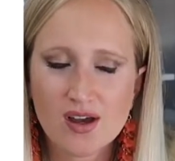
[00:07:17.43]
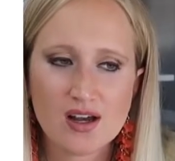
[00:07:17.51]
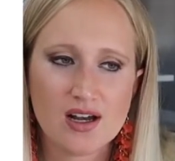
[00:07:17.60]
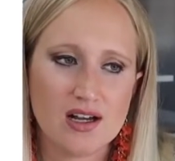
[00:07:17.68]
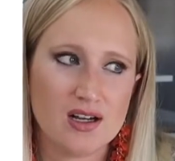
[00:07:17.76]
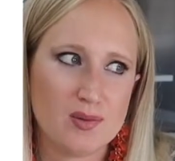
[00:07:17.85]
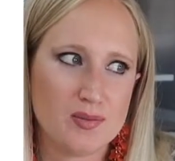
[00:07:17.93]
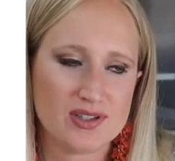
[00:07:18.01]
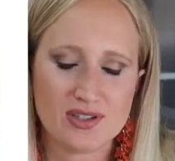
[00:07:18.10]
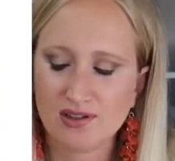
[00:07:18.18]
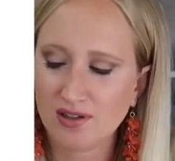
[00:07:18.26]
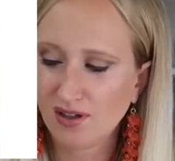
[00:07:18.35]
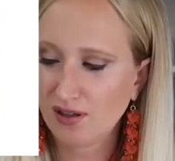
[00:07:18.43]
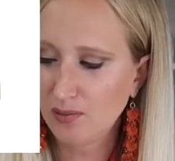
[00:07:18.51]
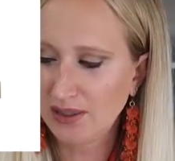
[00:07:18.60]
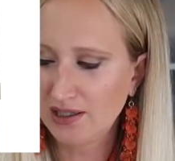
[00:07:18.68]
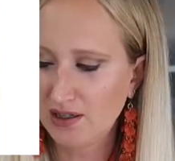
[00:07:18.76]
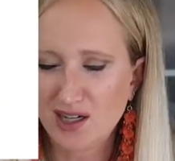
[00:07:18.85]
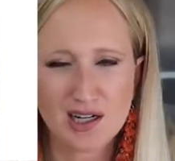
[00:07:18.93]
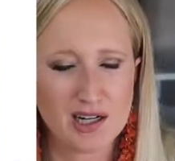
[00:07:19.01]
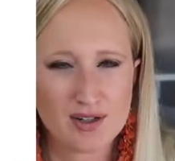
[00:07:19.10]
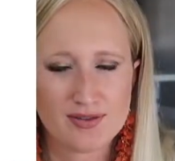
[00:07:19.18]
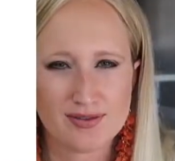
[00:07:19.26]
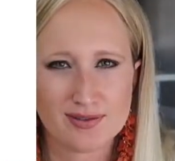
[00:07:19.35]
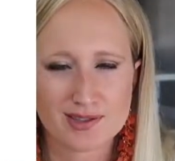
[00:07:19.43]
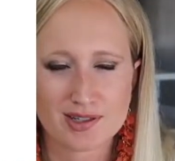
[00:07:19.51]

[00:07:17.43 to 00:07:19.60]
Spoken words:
It's a little bit off.